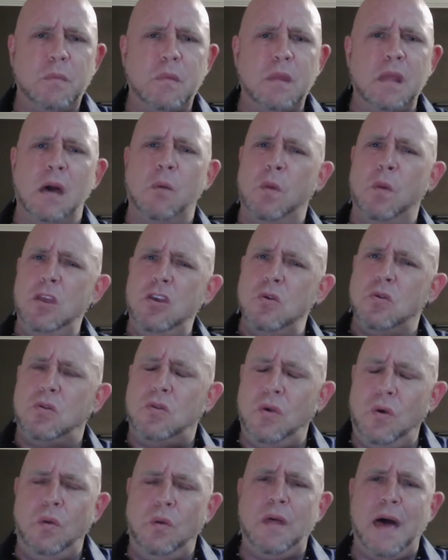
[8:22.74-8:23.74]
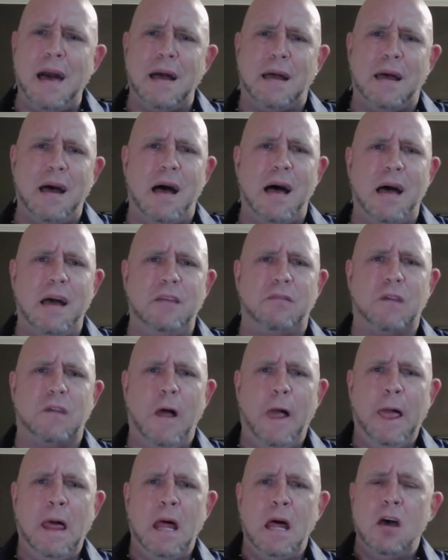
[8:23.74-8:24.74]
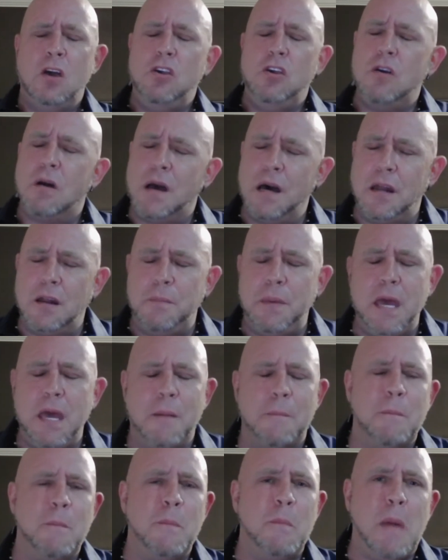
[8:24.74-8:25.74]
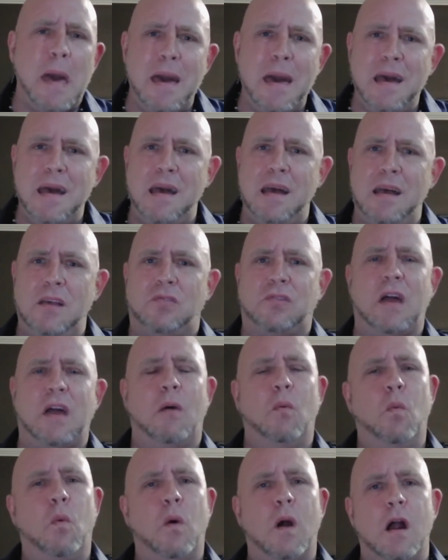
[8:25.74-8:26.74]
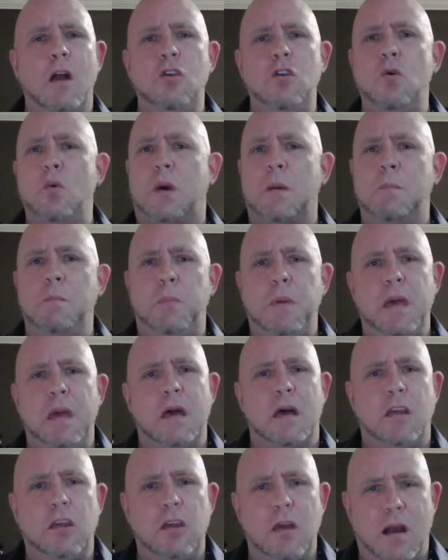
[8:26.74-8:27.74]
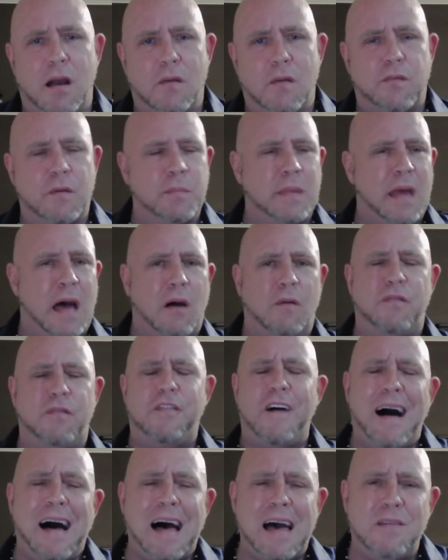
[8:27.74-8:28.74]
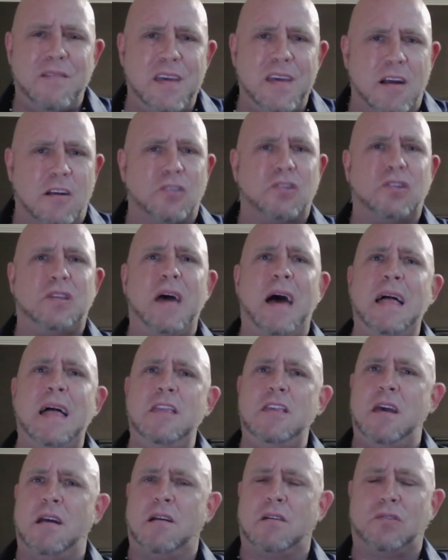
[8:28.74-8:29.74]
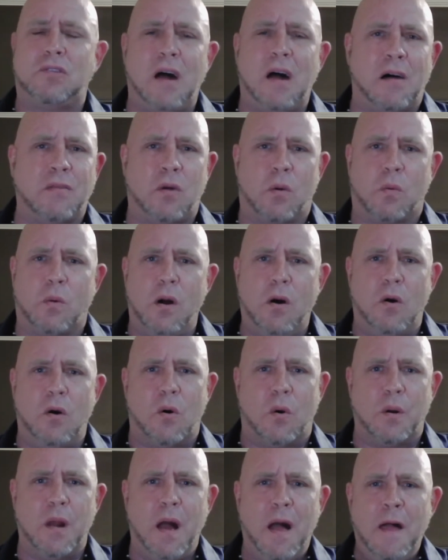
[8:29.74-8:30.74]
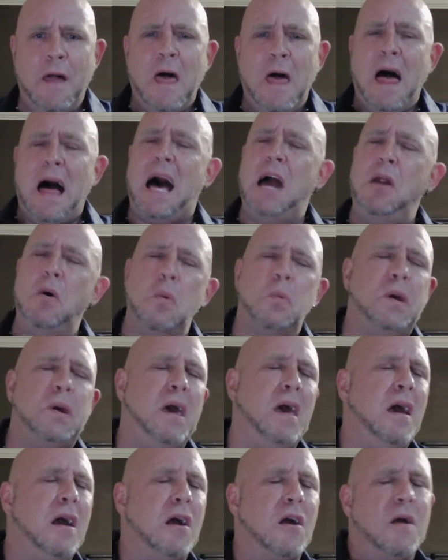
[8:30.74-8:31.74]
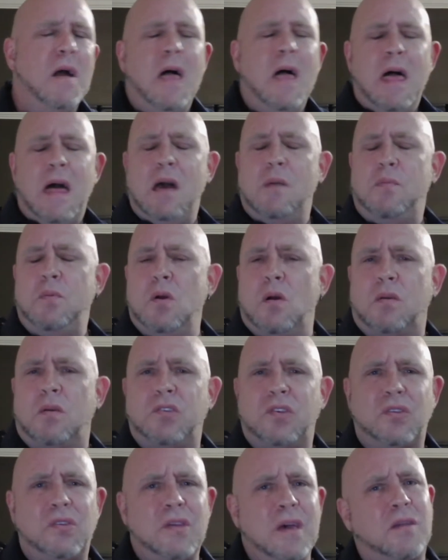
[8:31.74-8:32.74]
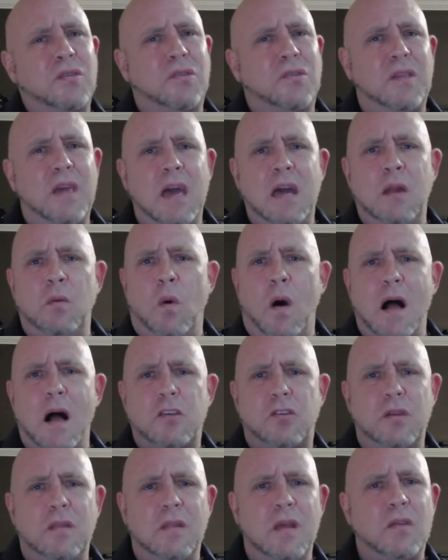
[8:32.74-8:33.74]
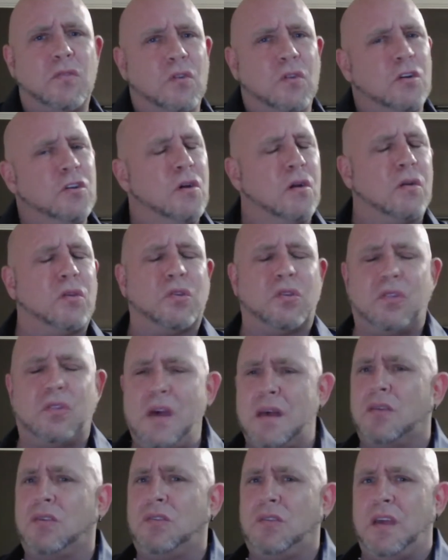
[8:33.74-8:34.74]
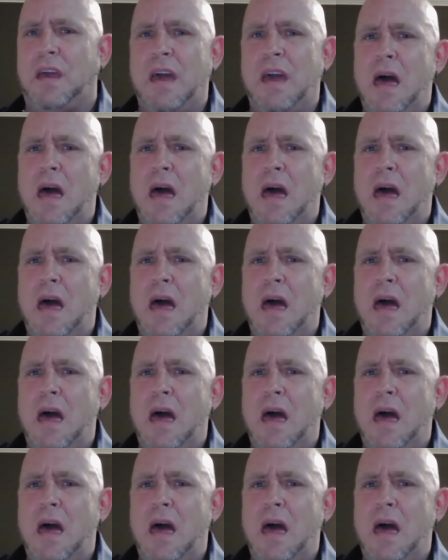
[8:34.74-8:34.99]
And when you do that, guys, you're going to be amazed at where you can be a year from now, 5 years, 10 years down the road. I don't care if you're 16 watching this or you're 60.